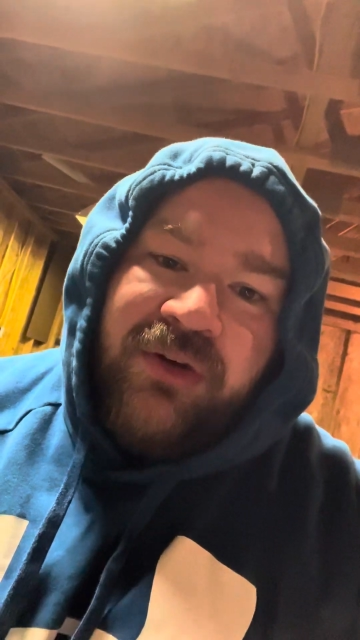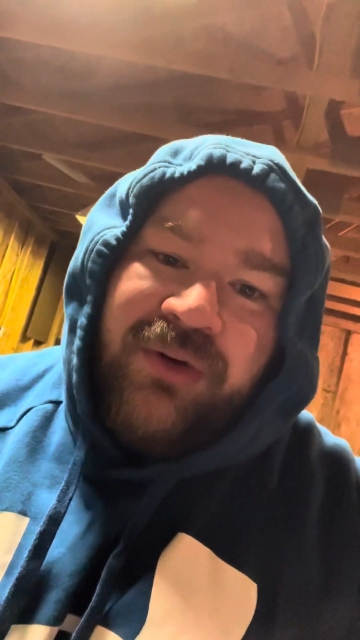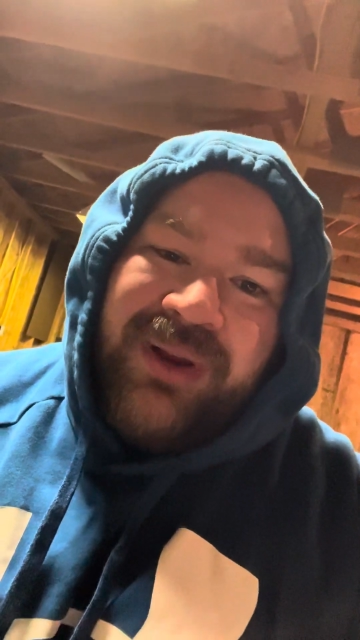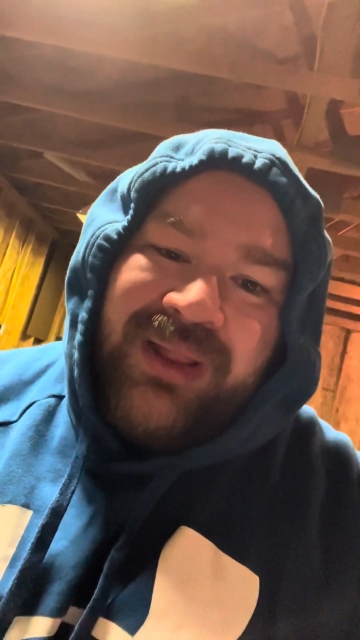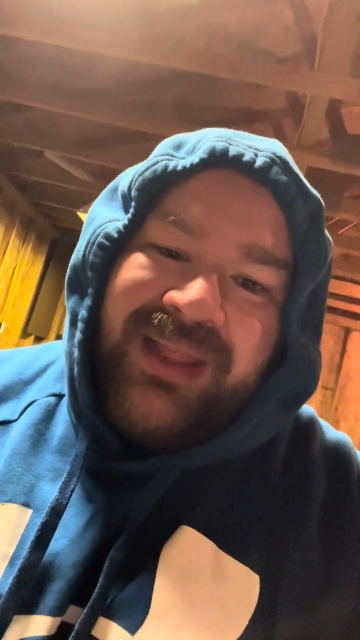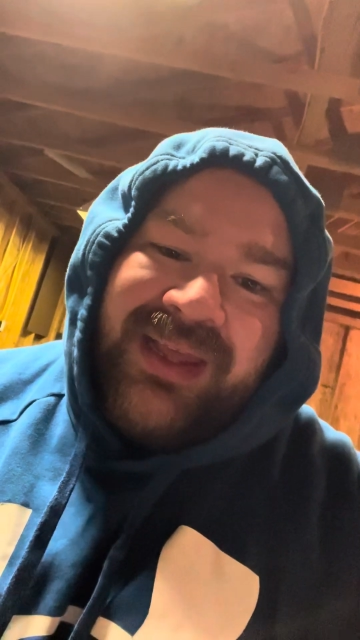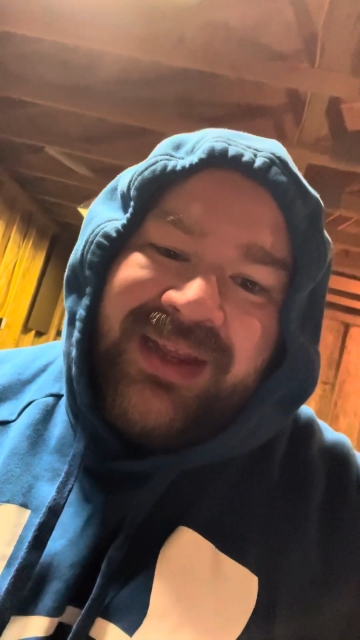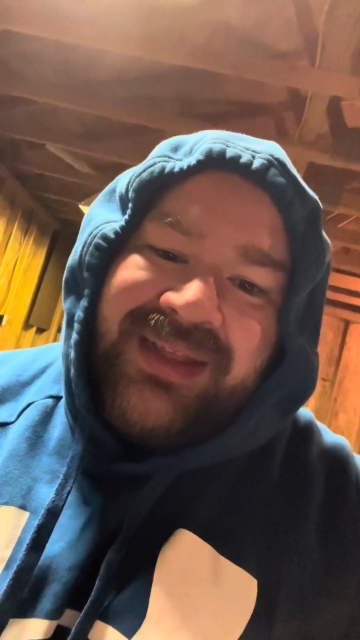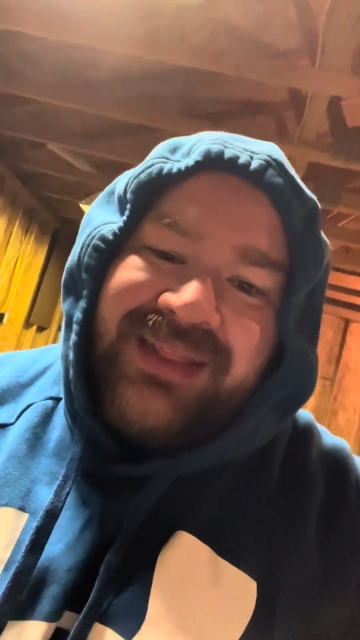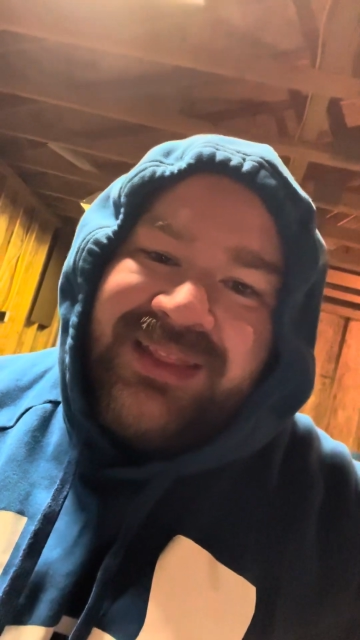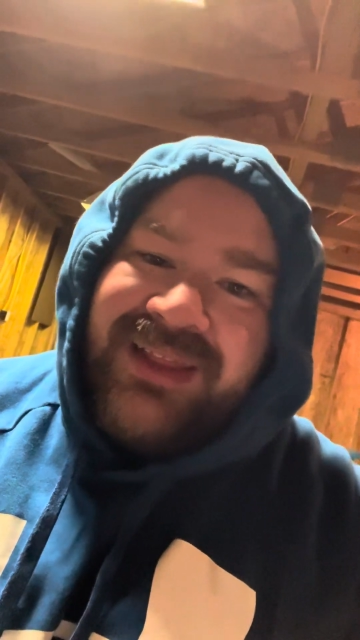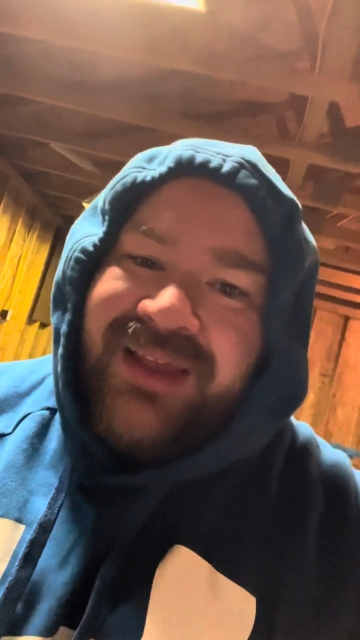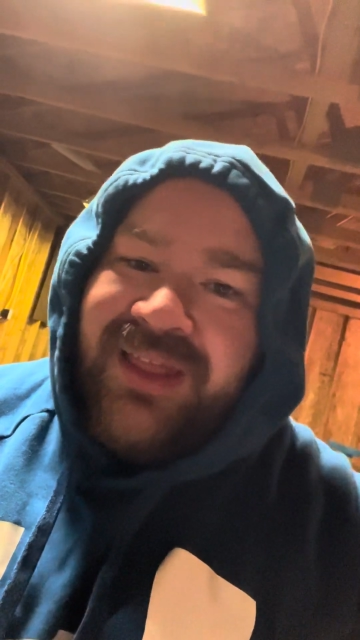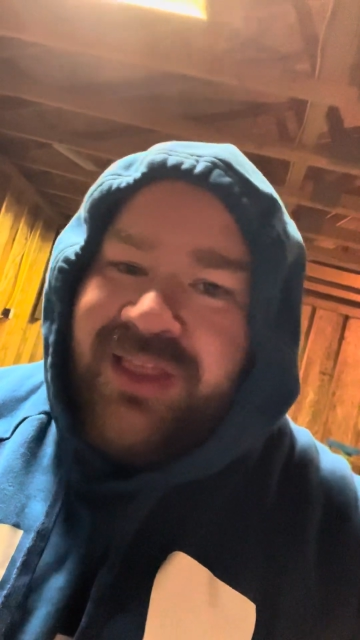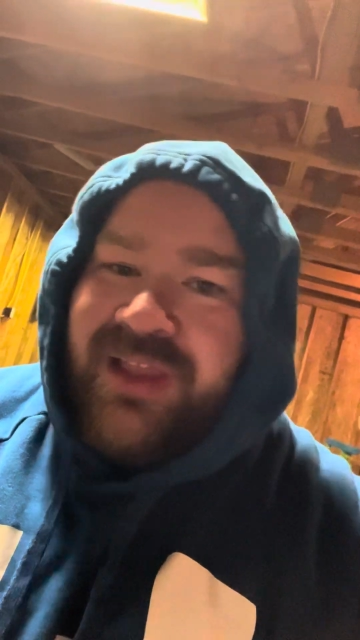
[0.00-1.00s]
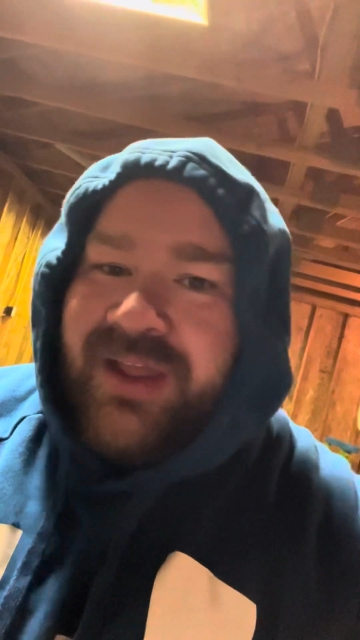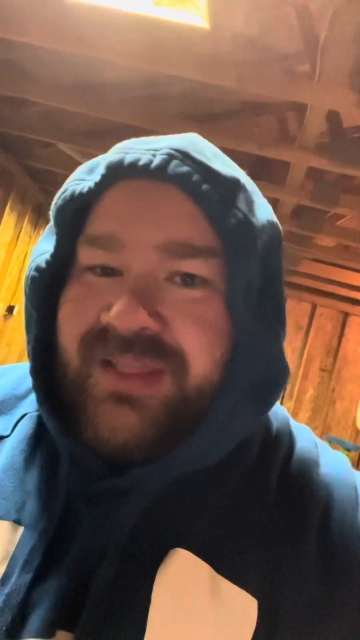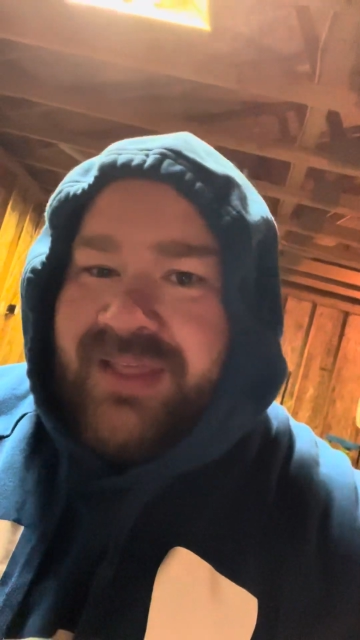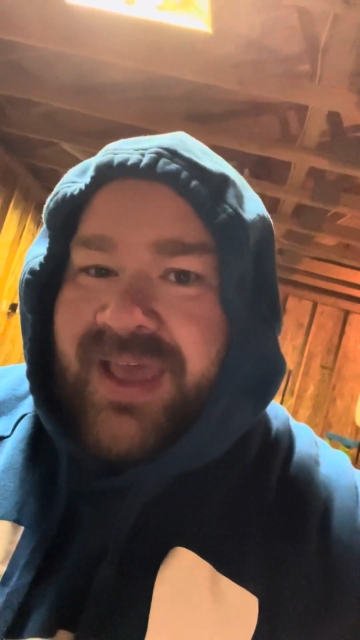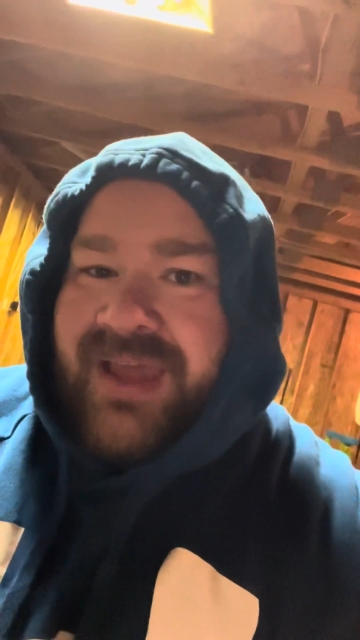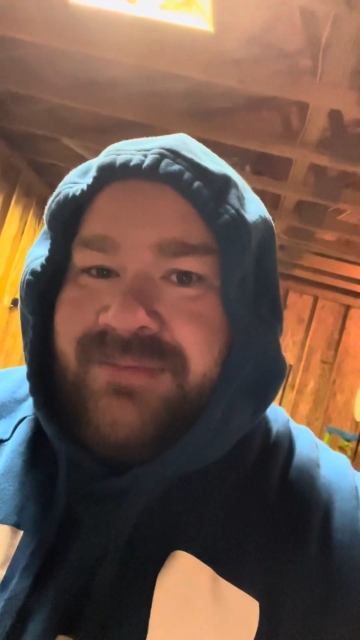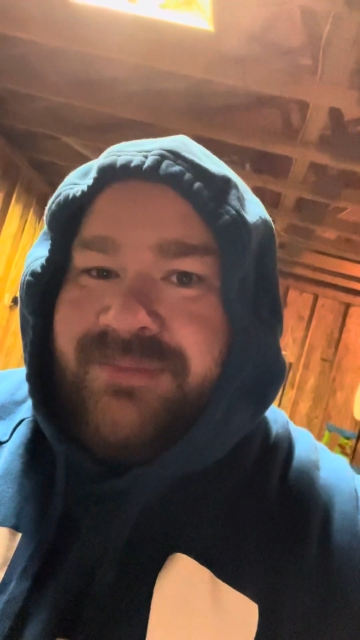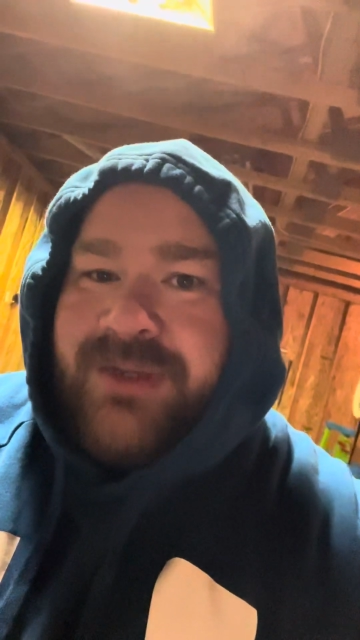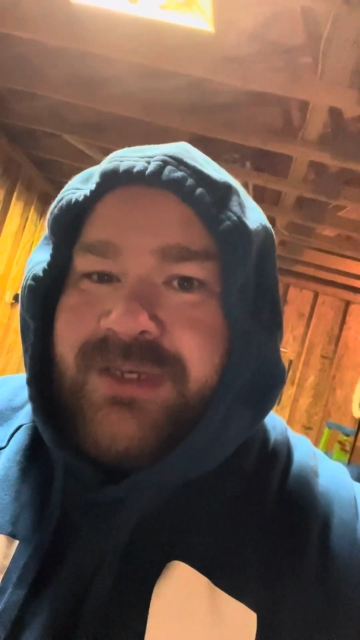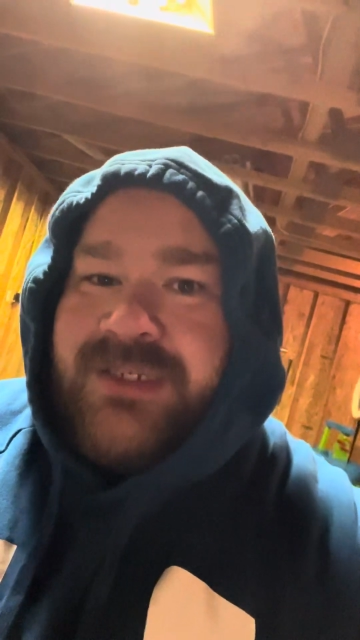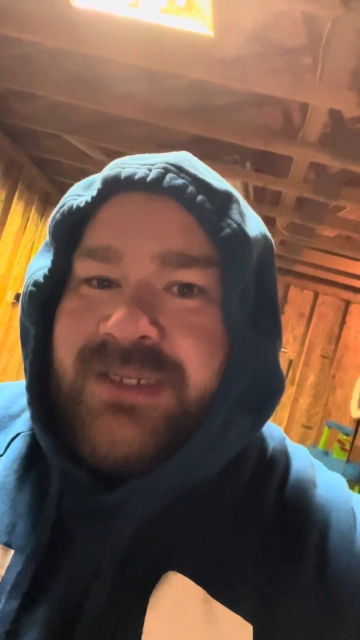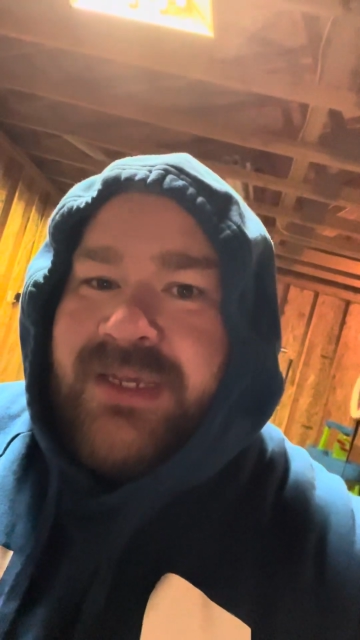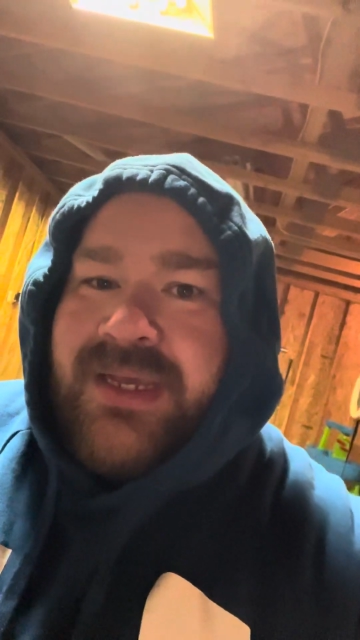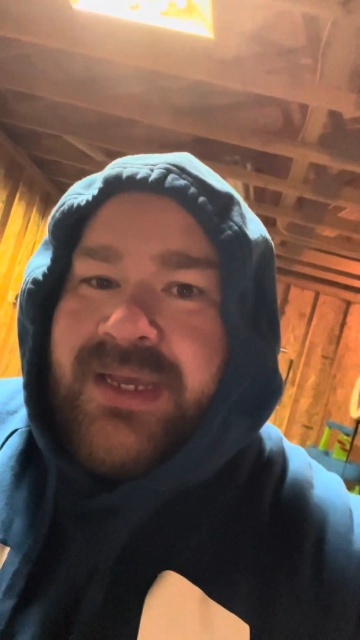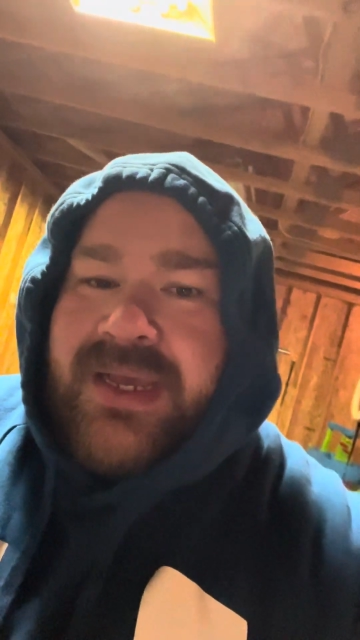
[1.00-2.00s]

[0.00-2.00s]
grilling and things like that, but